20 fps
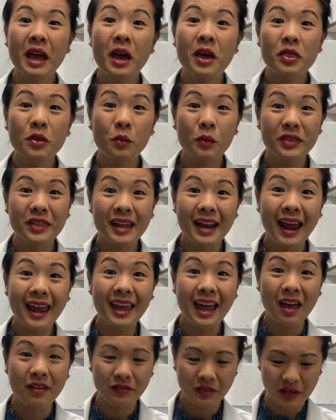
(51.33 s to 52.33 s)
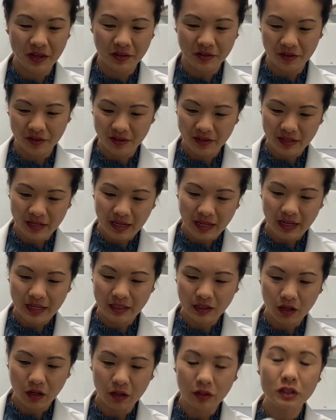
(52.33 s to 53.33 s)
The one that I have here is
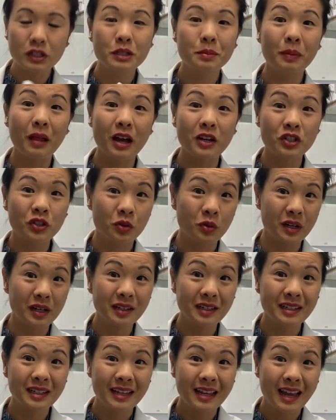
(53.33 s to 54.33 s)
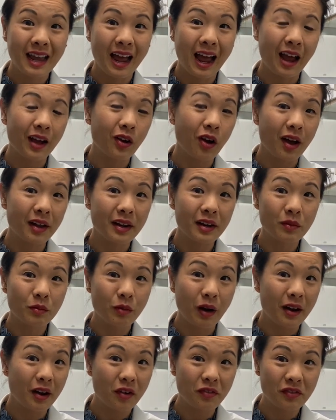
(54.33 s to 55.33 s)
called Splashqa. I got it
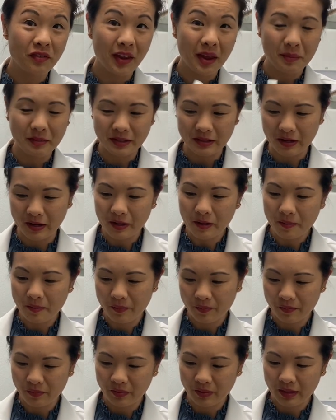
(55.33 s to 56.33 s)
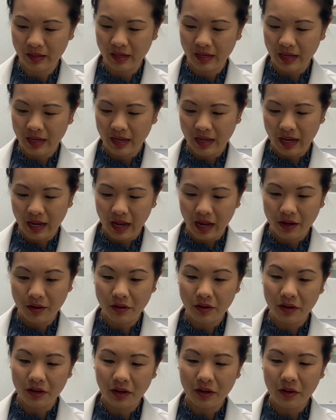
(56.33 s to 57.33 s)
right off of Amazon. And you're
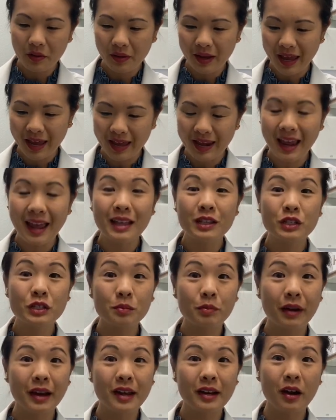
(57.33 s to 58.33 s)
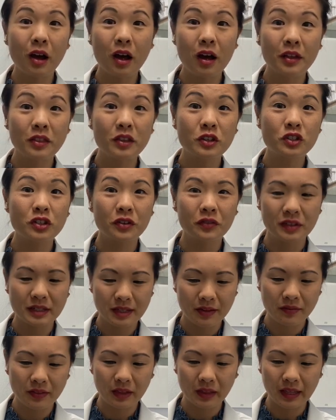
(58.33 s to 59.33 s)
going to go ahead and spray it on the surface
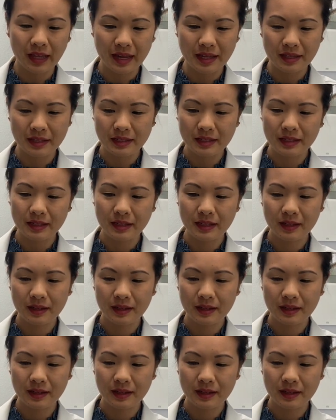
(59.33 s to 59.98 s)
of the lens.